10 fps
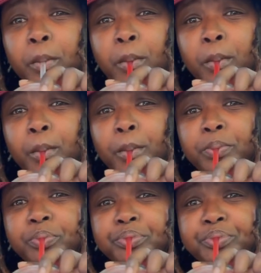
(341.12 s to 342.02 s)

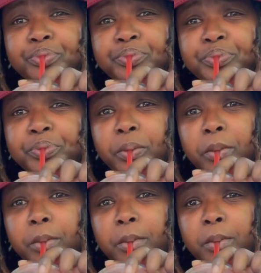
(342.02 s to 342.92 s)

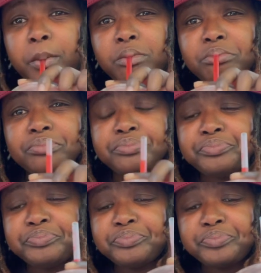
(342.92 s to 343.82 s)

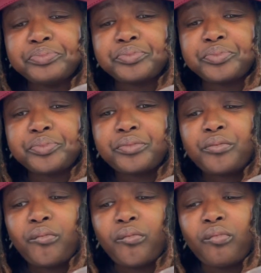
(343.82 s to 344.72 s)

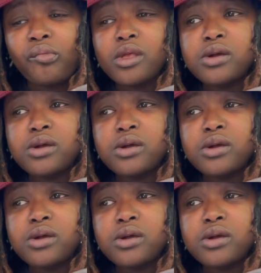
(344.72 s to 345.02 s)
(no one is talking)